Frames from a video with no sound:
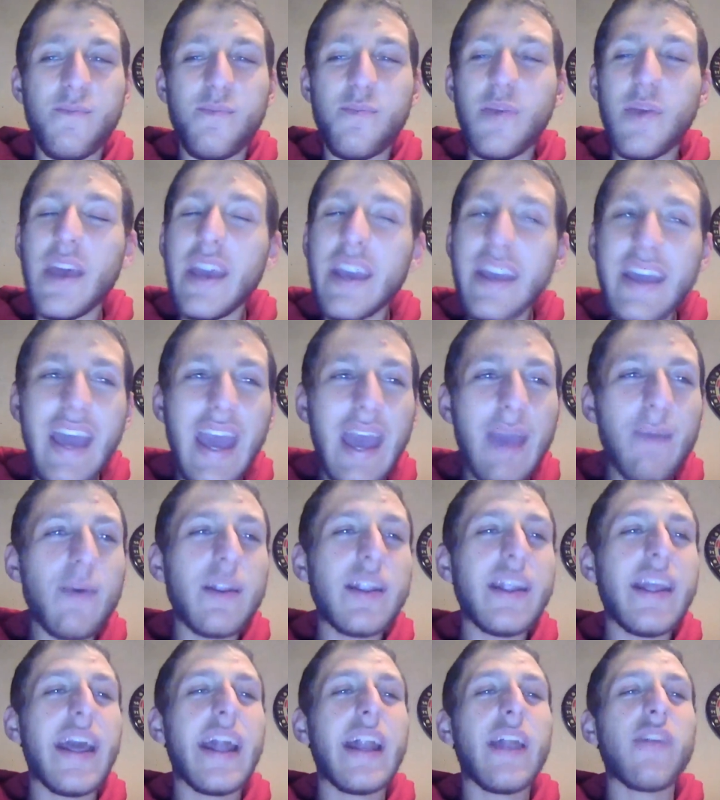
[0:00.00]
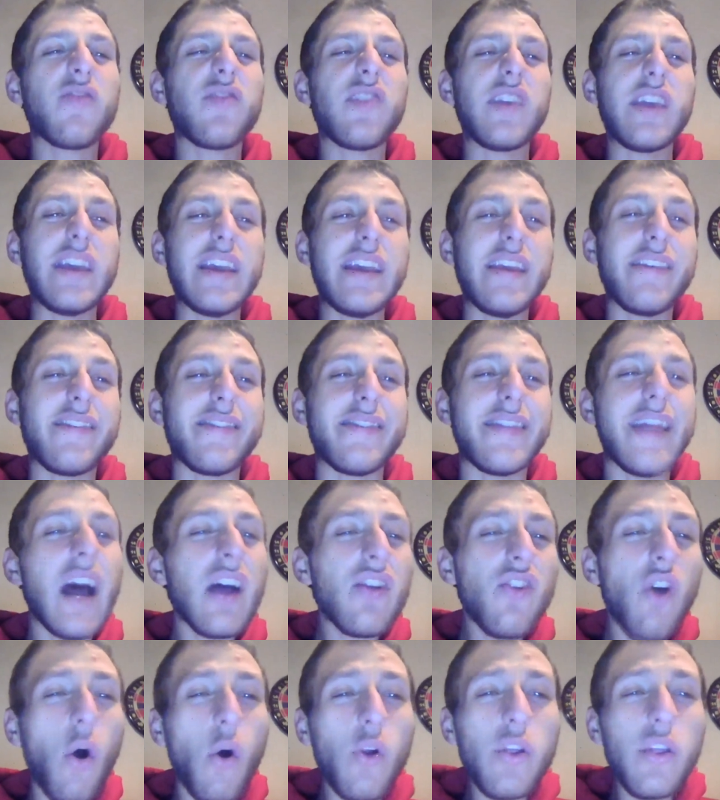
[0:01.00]
Big game in the NFC East,
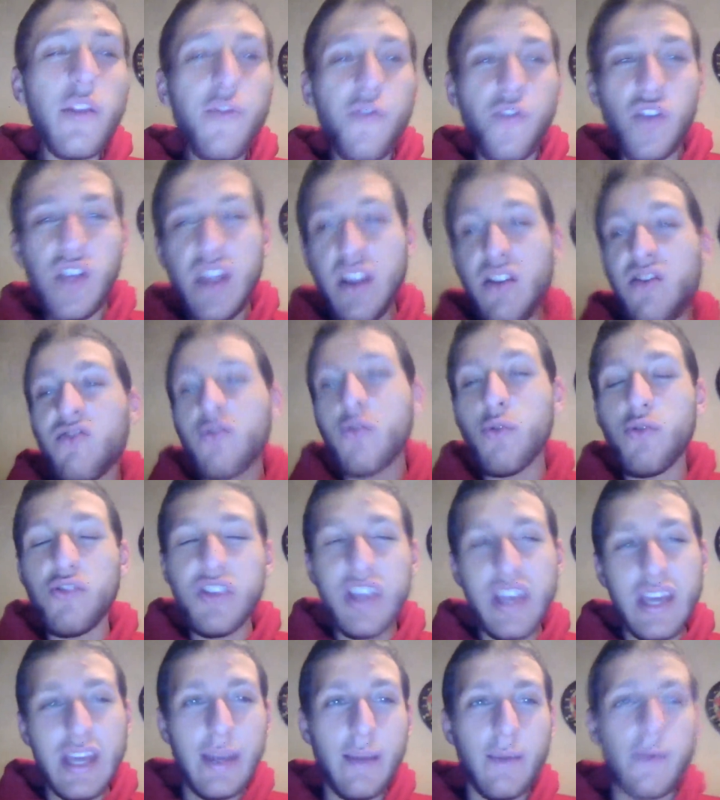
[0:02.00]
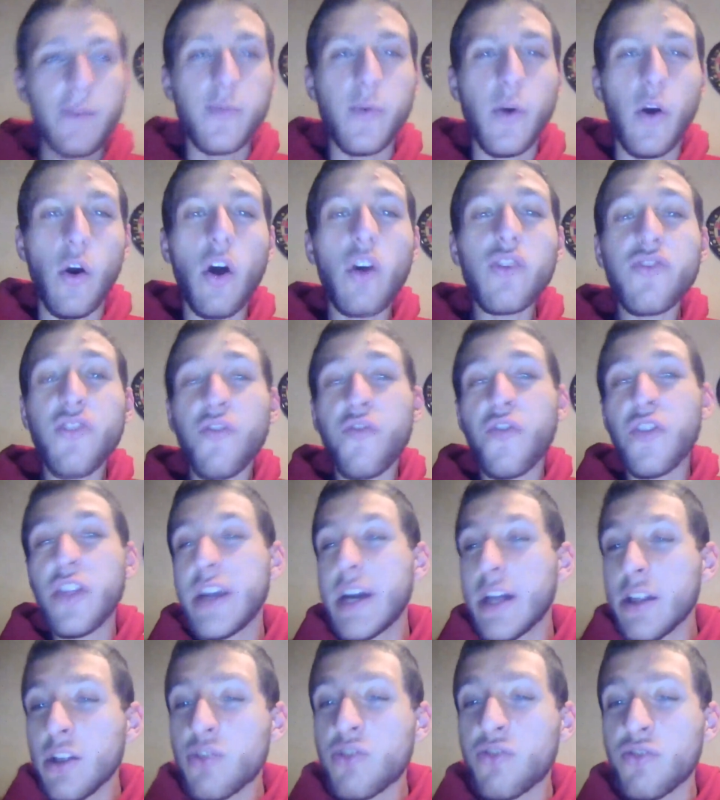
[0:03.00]
not only for these two teams, but also for
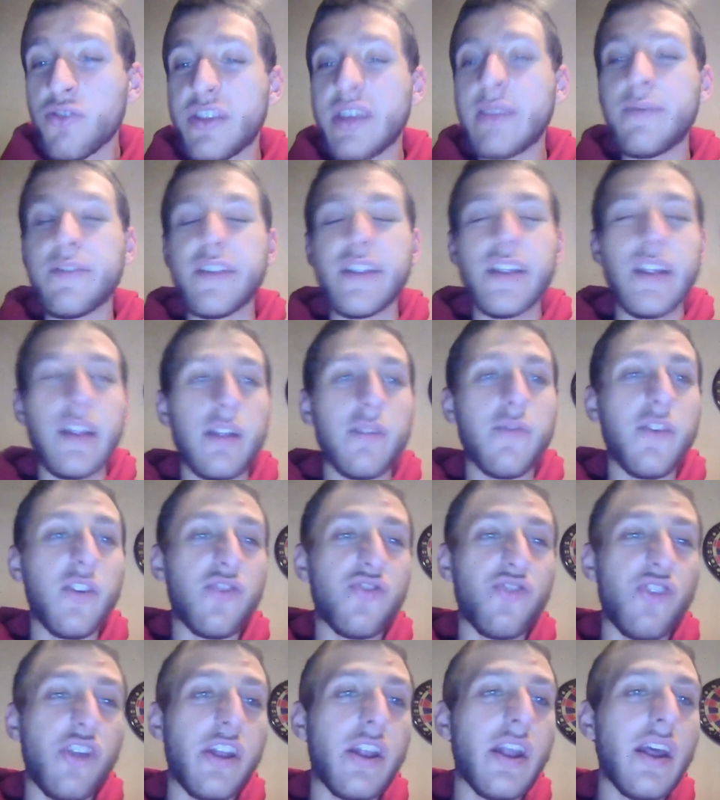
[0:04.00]
the other two teams in the division.